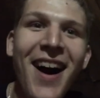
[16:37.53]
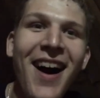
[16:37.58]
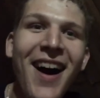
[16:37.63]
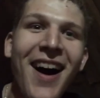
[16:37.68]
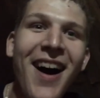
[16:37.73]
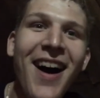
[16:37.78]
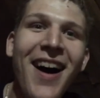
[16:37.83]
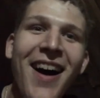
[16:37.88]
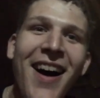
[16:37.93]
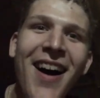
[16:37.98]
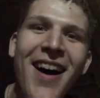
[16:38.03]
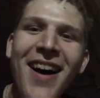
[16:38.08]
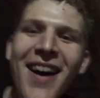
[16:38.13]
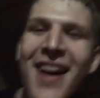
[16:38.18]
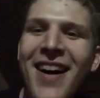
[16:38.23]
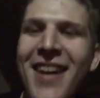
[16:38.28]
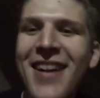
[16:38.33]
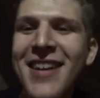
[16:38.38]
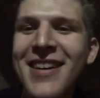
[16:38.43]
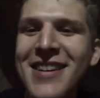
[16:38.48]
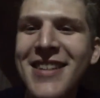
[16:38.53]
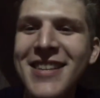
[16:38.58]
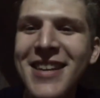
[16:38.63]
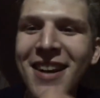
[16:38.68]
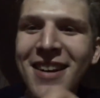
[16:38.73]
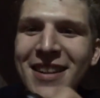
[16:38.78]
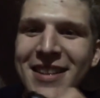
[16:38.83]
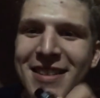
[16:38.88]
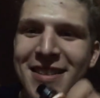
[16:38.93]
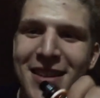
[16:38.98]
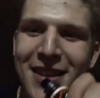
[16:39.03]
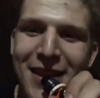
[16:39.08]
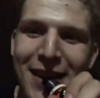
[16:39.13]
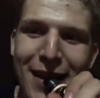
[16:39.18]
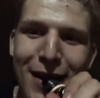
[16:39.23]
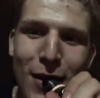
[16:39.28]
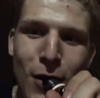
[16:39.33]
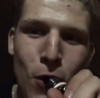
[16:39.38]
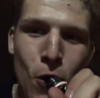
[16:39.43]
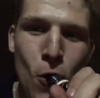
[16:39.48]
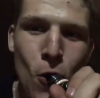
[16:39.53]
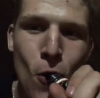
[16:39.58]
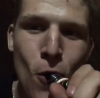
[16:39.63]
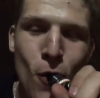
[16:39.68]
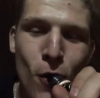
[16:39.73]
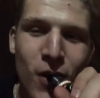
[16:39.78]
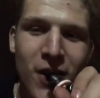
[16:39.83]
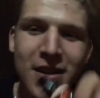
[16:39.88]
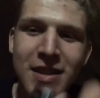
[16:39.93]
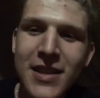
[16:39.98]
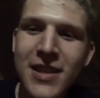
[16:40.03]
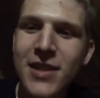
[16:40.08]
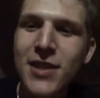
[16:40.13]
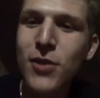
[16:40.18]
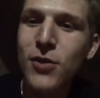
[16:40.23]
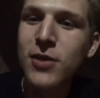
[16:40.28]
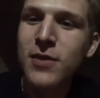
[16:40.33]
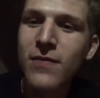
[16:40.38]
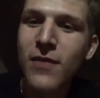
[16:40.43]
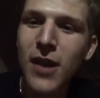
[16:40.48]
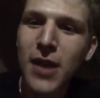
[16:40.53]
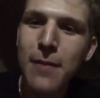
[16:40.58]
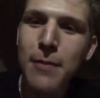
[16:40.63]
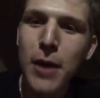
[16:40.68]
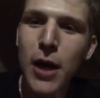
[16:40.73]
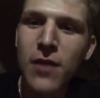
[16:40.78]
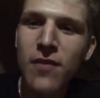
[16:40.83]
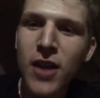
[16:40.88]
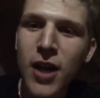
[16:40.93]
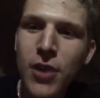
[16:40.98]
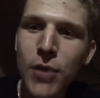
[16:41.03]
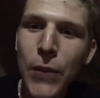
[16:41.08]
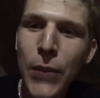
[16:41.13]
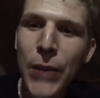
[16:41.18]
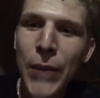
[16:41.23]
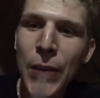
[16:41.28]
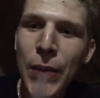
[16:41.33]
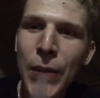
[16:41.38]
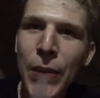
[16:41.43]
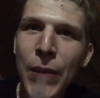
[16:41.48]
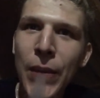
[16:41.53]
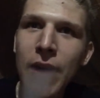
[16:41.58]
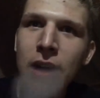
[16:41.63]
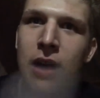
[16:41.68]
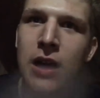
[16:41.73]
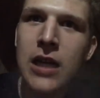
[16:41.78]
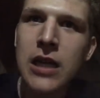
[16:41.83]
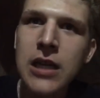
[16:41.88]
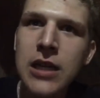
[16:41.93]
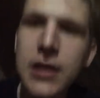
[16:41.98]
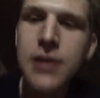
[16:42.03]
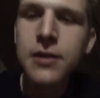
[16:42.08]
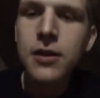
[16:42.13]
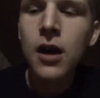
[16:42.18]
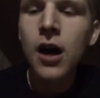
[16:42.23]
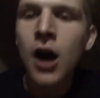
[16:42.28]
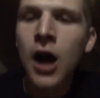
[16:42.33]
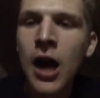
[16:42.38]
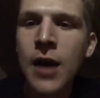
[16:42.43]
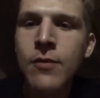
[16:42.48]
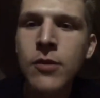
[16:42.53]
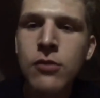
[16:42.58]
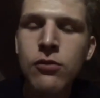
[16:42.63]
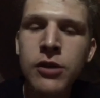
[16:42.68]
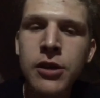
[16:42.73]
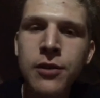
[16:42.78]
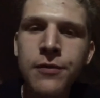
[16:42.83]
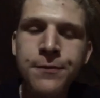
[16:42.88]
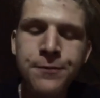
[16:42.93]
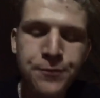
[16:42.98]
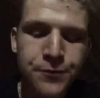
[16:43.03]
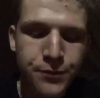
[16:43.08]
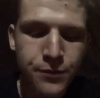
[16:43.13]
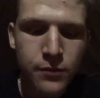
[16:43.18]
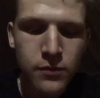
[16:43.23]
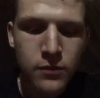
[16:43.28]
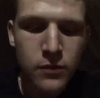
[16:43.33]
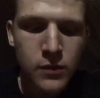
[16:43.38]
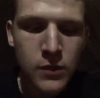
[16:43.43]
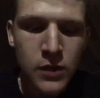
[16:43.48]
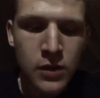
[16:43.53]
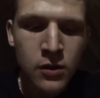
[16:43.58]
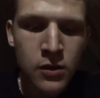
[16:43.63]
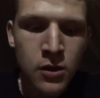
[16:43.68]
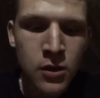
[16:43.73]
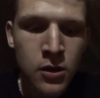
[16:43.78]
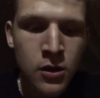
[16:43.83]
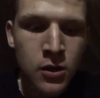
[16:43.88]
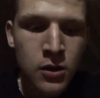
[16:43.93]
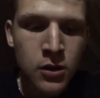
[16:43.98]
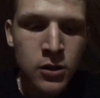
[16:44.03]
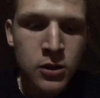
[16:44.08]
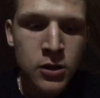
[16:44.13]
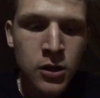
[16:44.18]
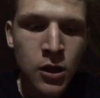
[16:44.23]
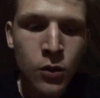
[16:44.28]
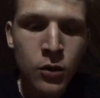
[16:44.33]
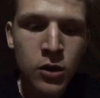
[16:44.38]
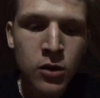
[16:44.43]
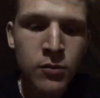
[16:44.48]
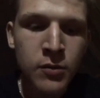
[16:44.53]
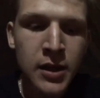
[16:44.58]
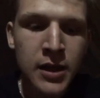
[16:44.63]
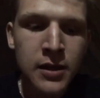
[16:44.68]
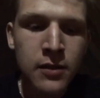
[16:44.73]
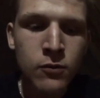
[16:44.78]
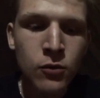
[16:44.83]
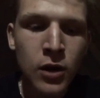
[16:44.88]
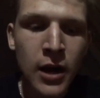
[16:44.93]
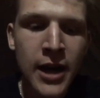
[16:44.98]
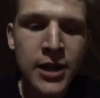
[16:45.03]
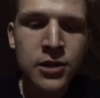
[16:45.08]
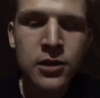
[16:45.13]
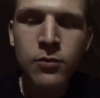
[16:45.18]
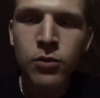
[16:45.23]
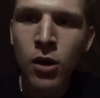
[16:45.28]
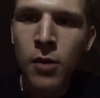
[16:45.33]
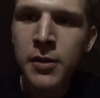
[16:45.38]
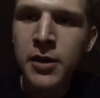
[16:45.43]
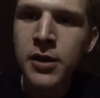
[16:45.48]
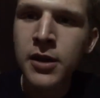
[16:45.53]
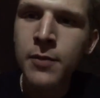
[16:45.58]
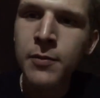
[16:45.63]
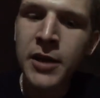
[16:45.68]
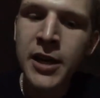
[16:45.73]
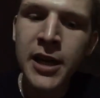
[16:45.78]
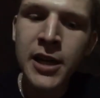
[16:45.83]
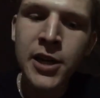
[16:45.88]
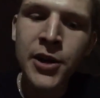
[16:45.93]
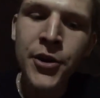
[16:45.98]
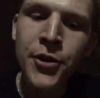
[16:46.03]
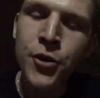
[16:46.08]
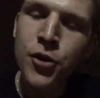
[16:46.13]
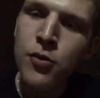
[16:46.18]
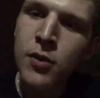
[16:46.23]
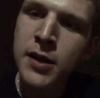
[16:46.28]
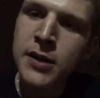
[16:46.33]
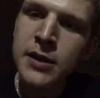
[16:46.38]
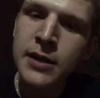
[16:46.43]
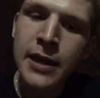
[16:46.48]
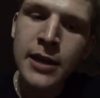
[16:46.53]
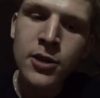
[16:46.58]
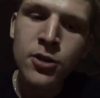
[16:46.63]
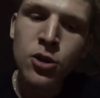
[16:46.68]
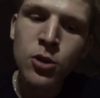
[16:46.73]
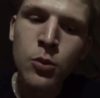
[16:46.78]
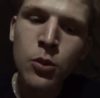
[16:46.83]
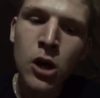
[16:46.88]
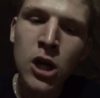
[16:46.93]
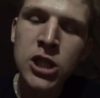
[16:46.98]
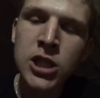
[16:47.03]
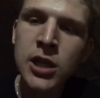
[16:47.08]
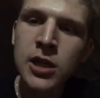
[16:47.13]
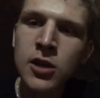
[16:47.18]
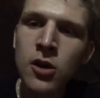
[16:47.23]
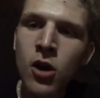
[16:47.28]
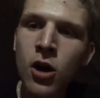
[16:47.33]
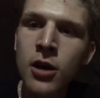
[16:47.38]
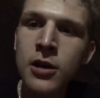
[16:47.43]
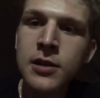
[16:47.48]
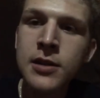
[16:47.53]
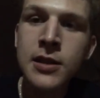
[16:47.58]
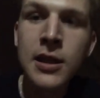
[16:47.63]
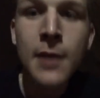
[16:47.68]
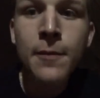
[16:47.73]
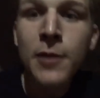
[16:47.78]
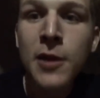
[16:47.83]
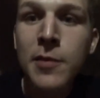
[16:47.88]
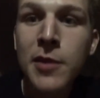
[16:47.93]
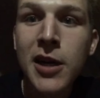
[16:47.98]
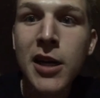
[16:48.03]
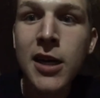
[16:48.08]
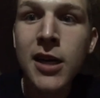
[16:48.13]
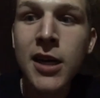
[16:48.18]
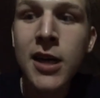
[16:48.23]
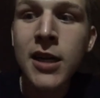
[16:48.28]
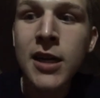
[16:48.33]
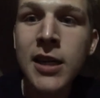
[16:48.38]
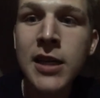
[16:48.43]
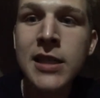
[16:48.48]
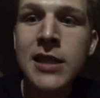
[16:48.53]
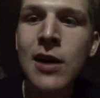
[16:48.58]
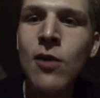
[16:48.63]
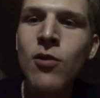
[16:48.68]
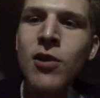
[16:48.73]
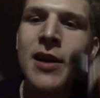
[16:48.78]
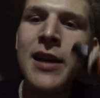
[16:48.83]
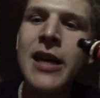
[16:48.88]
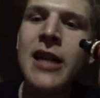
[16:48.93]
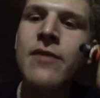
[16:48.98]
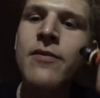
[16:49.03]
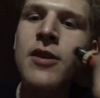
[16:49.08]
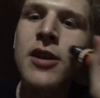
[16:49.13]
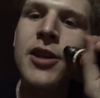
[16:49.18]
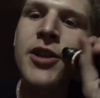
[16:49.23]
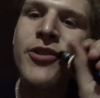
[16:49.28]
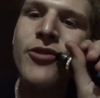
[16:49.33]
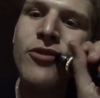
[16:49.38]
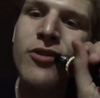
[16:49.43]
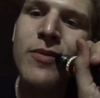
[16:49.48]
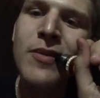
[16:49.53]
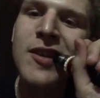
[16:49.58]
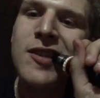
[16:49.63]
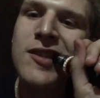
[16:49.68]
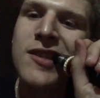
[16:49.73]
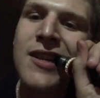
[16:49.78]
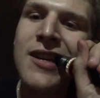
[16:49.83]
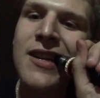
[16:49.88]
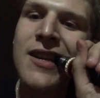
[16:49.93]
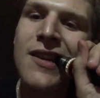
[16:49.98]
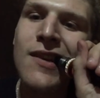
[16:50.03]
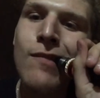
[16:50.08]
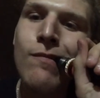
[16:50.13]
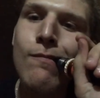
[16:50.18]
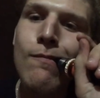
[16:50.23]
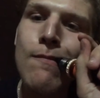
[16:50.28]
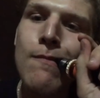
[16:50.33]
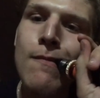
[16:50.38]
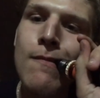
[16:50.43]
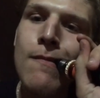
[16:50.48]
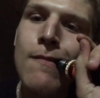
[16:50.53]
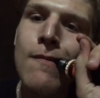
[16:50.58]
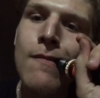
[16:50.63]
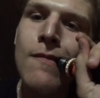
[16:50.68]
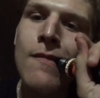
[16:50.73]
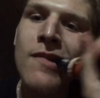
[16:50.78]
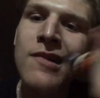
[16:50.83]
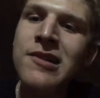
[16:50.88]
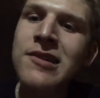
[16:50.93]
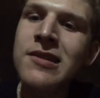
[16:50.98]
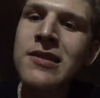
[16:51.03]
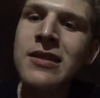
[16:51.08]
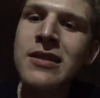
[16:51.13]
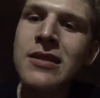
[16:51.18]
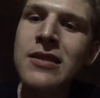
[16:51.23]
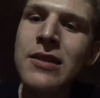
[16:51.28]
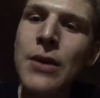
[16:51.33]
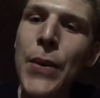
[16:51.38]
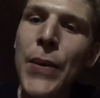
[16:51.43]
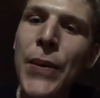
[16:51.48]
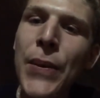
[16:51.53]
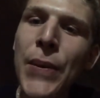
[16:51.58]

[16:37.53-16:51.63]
ah, y'all didn't see that. This dude's fucking pervert. All right, but real. So we're gonna be, we're actually probably gonna be getting a new Mustang to do the project on, simply because I want a kind of a newer Mustang. That's because